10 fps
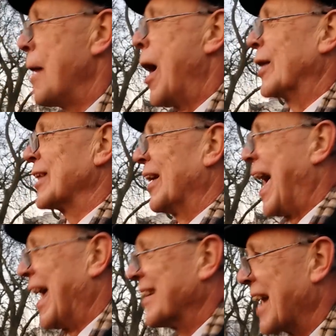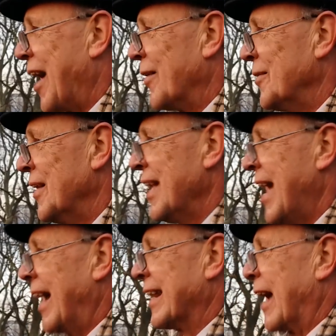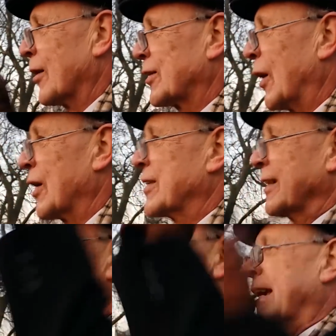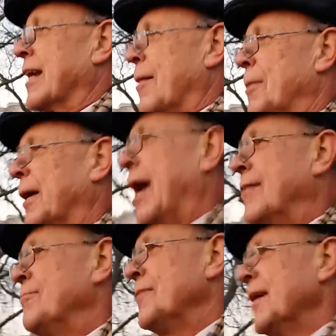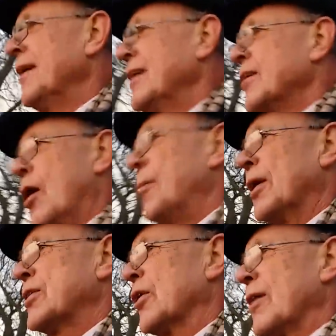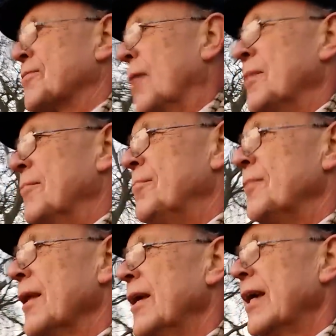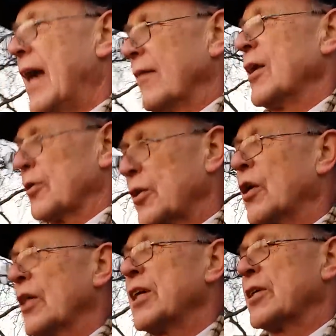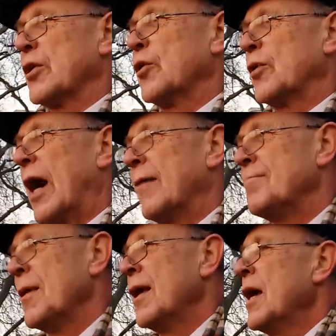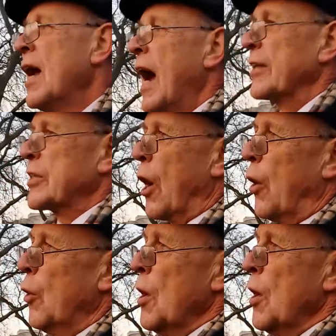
power to lay it down and he had authority to take it up again. Nobody took it from him. He had the authority to do that. And so